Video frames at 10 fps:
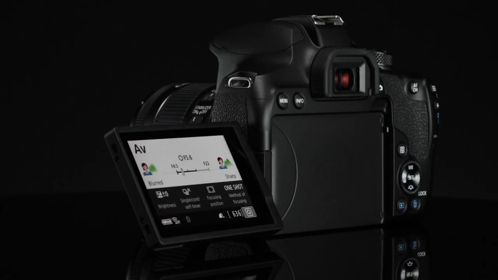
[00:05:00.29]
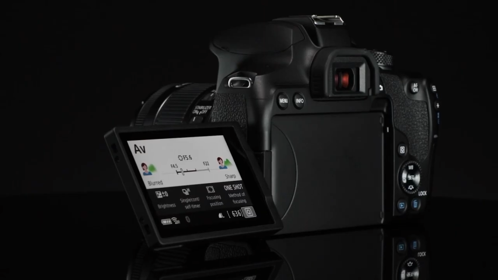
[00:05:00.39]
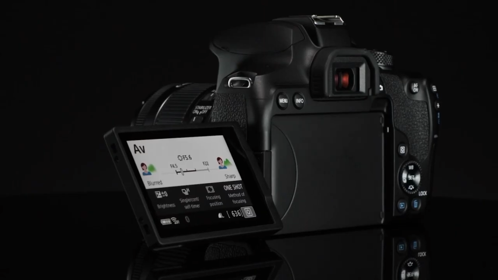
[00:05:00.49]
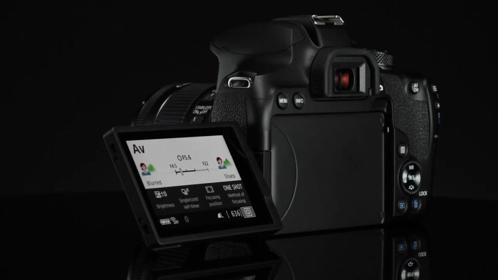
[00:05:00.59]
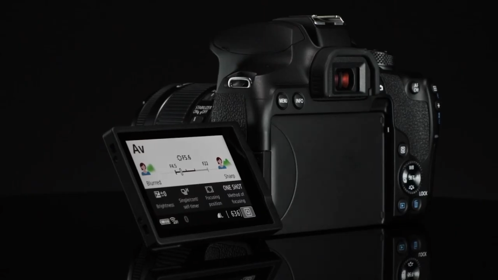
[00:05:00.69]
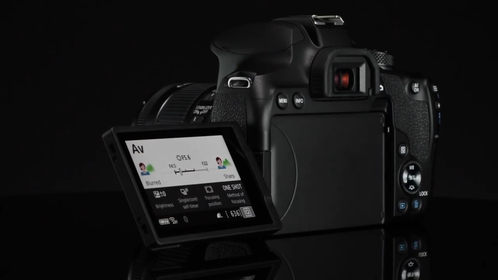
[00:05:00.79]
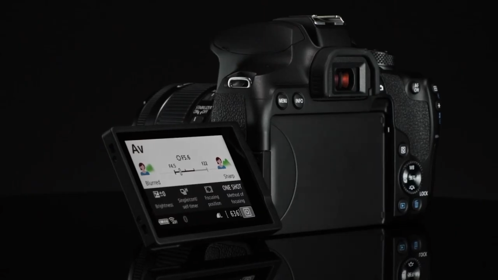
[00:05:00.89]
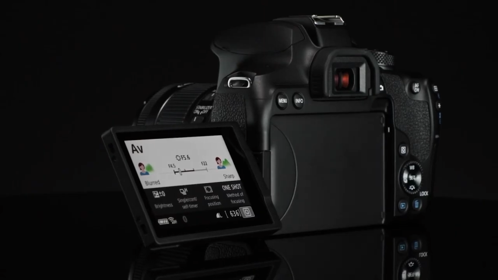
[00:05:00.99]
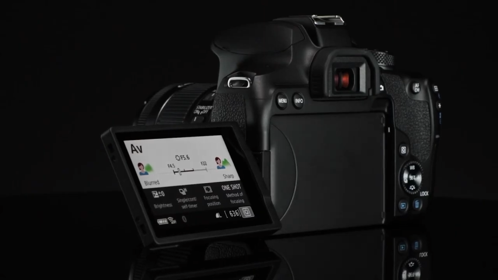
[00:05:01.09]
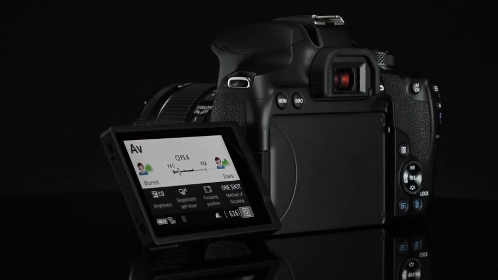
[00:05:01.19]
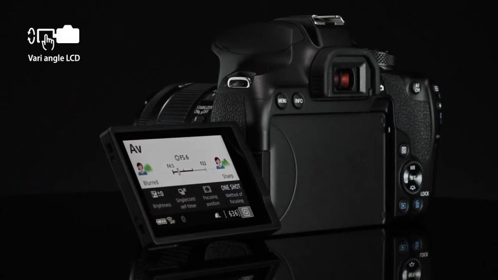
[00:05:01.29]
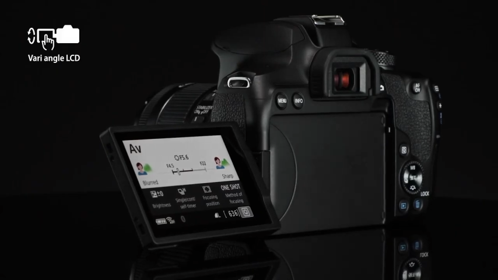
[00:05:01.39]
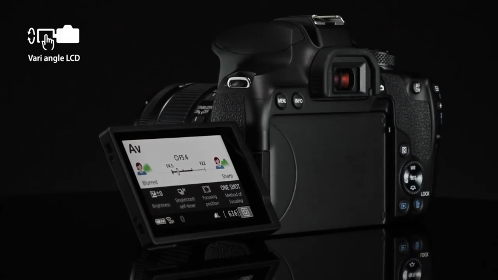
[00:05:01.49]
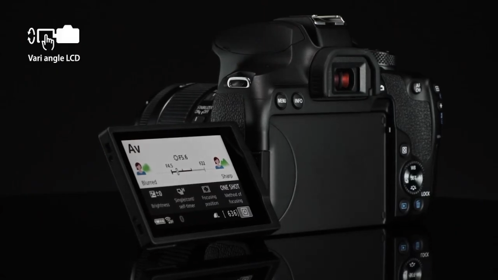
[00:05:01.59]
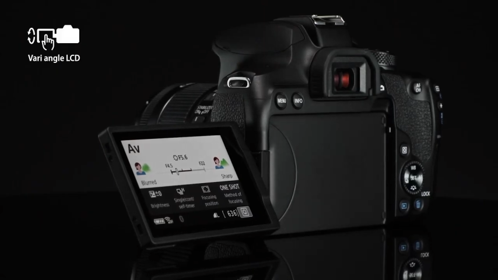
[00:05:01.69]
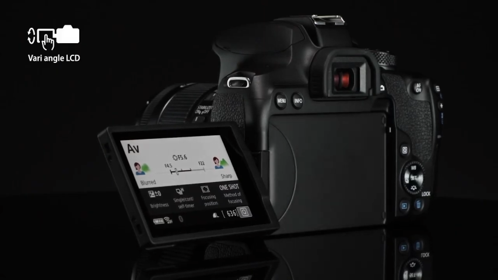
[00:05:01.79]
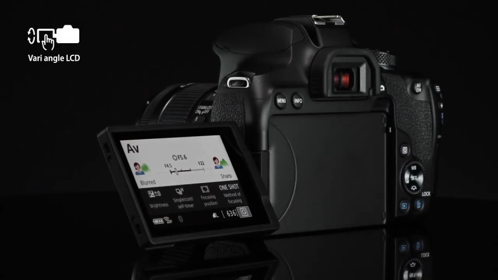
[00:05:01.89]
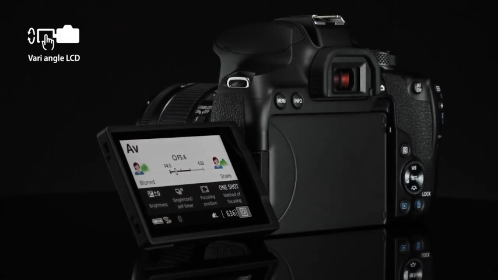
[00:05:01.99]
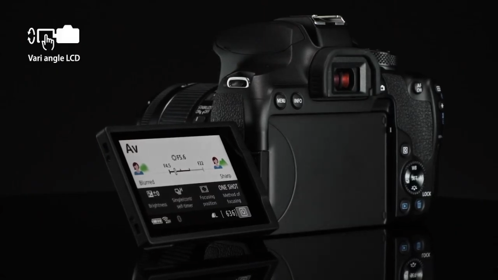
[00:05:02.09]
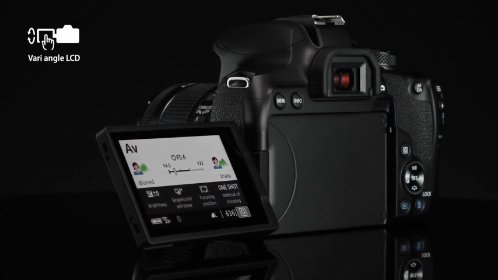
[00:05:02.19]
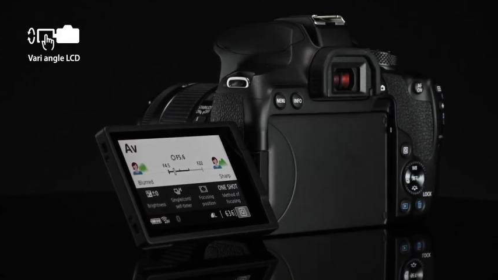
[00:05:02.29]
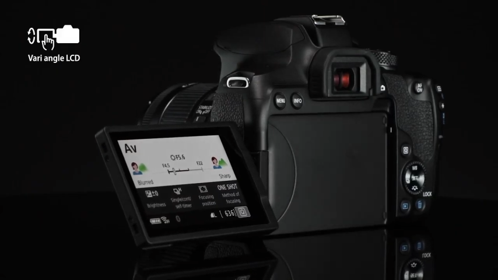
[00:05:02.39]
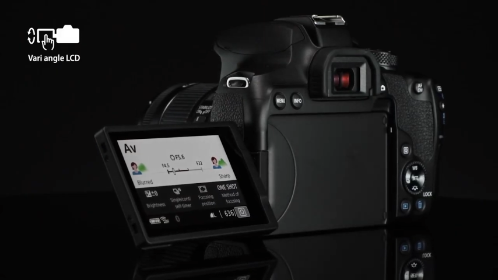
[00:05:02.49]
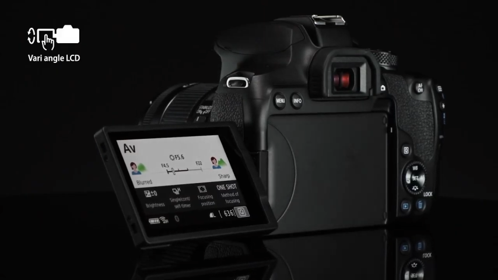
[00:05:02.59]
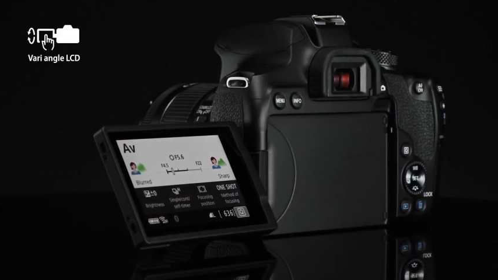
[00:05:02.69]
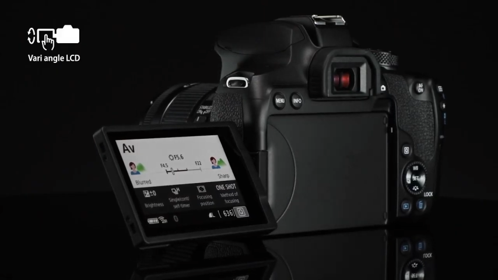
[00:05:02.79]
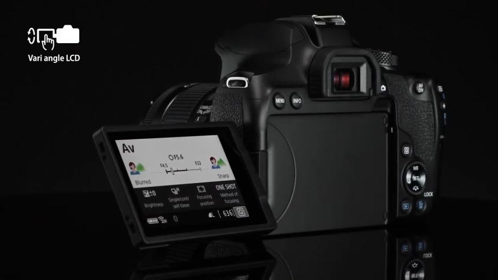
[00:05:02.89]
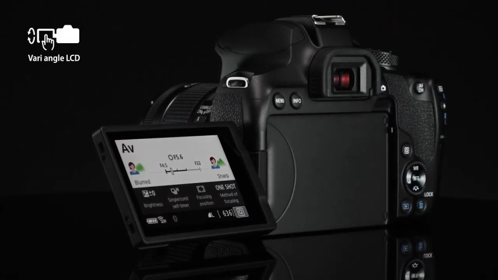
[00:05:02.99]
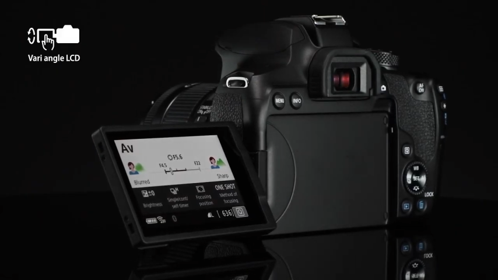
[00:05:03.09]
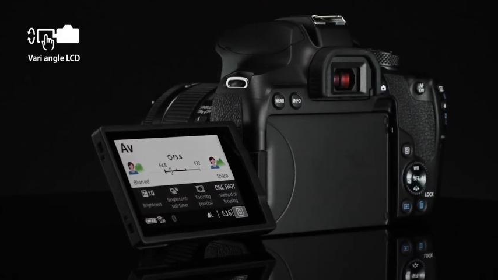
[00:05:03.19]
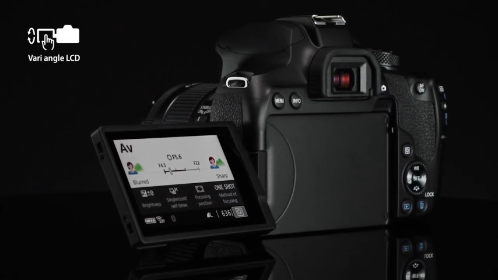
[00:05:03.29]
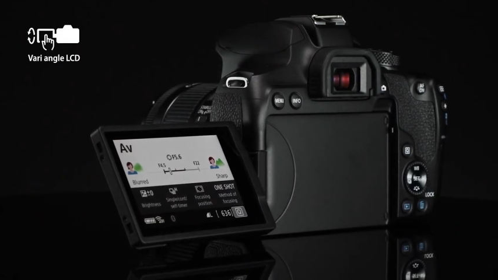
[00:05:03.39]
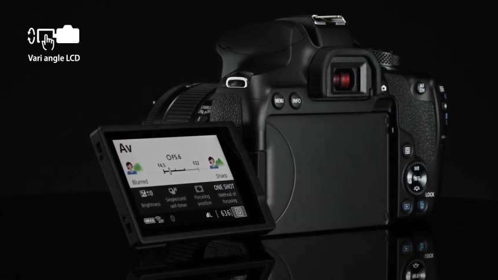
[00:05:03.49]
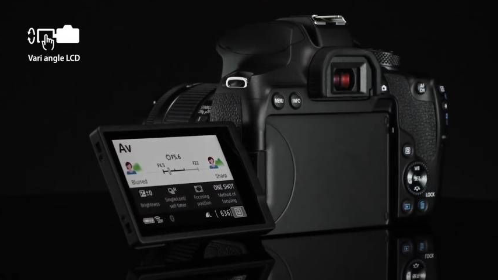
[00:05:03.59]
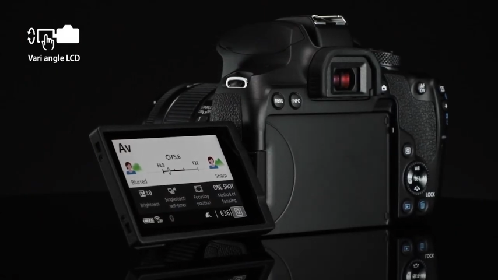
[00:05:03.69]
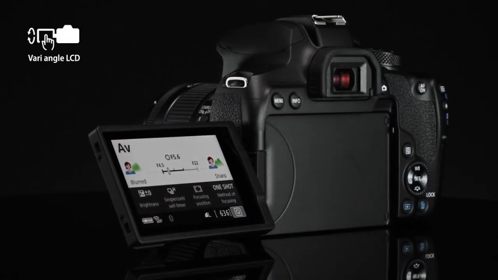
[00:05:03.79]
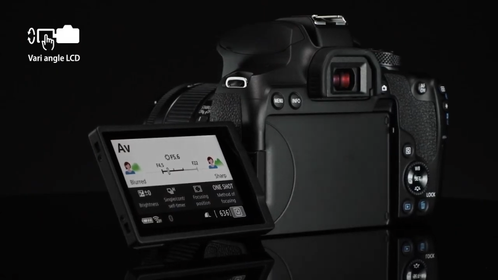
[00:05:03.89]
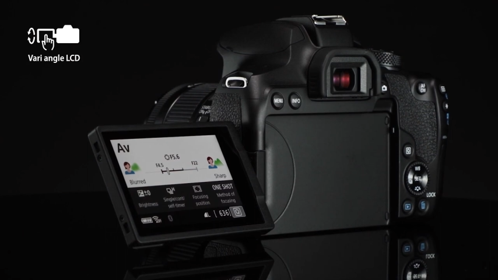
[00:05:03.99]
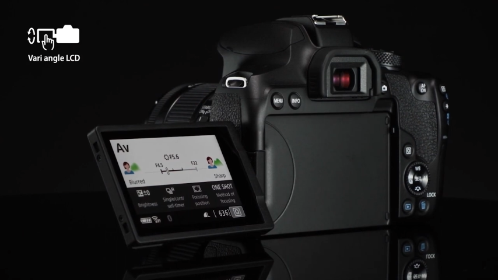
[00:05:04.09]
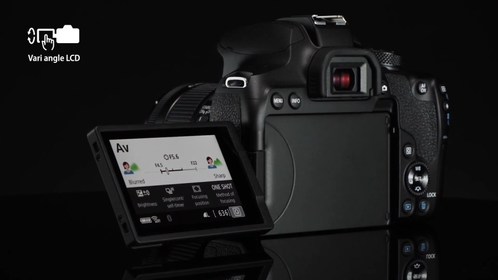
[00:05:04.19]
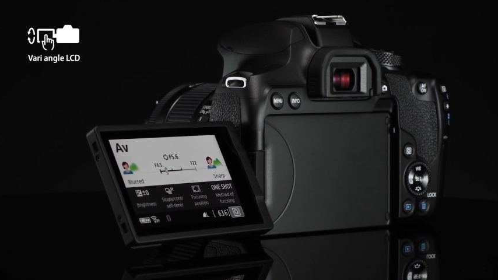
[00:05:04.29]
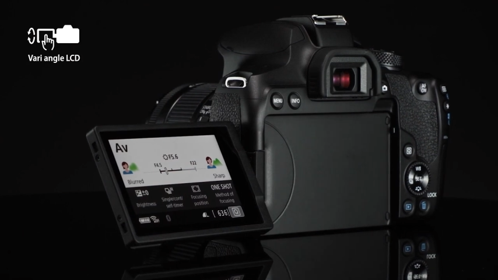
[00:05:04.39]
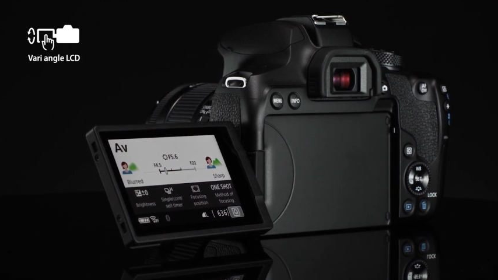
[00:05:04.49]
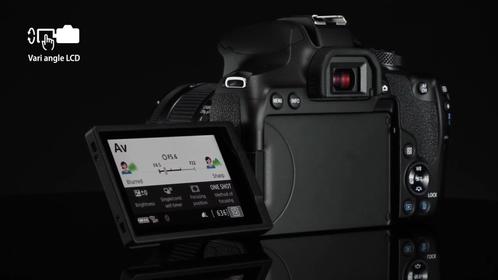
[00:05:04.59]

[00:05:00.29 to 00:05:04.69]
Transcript: No face is visible, so there are no lips to read.